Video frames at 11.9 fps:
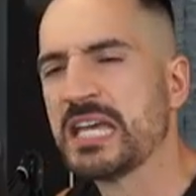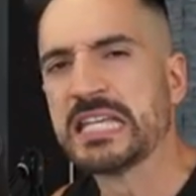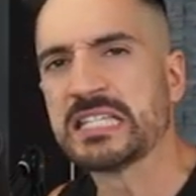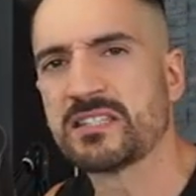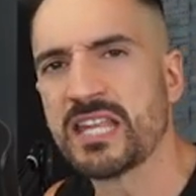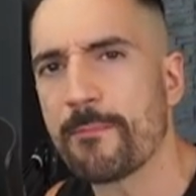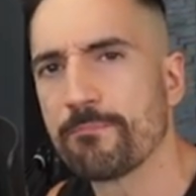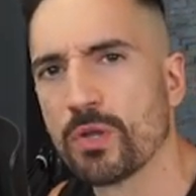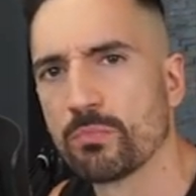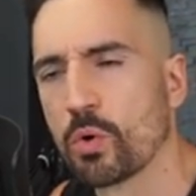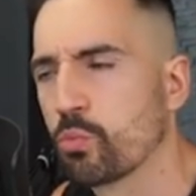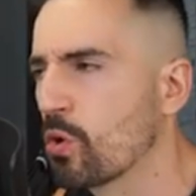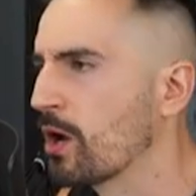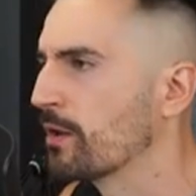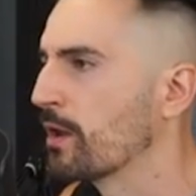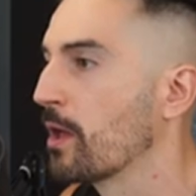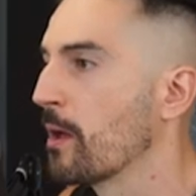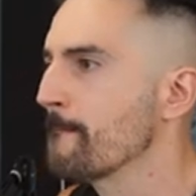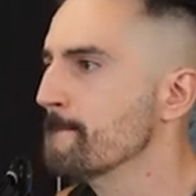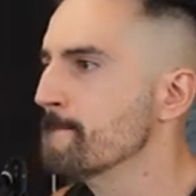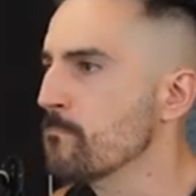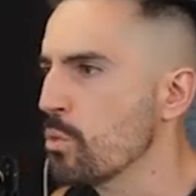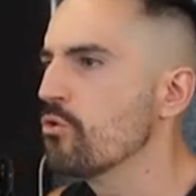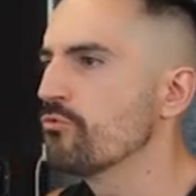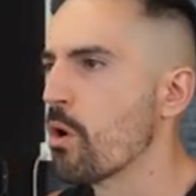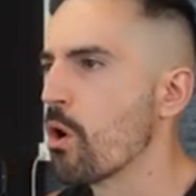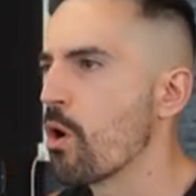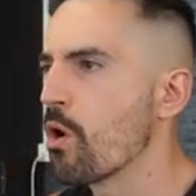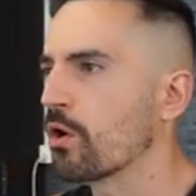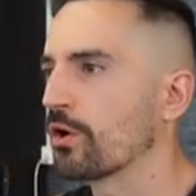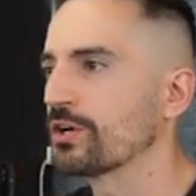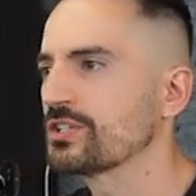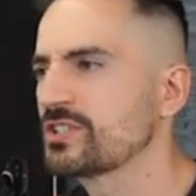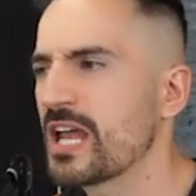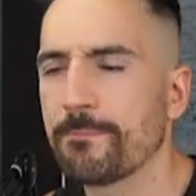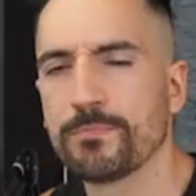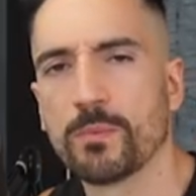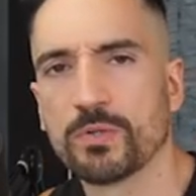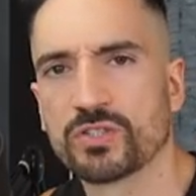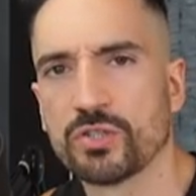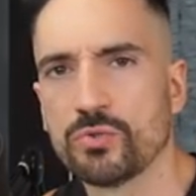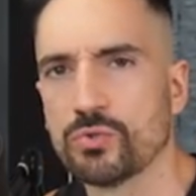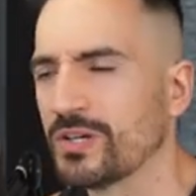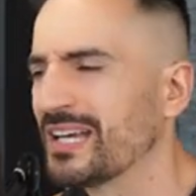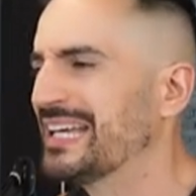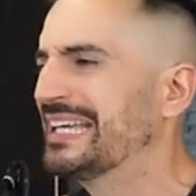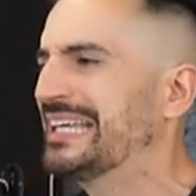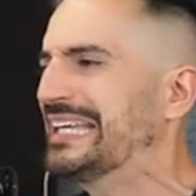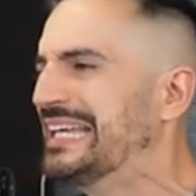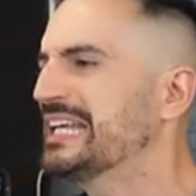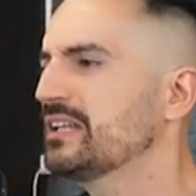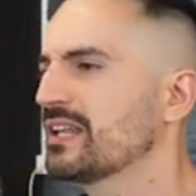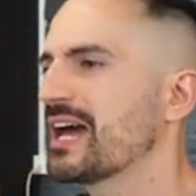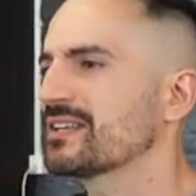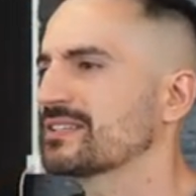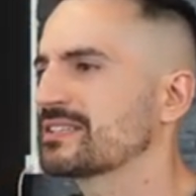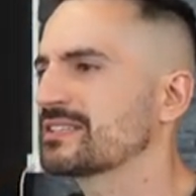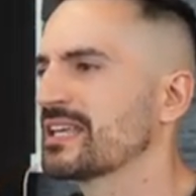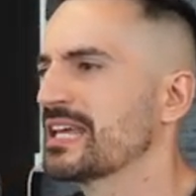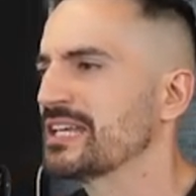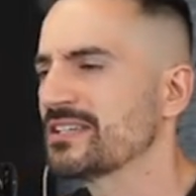Step number one, move more. Step number two, eat less.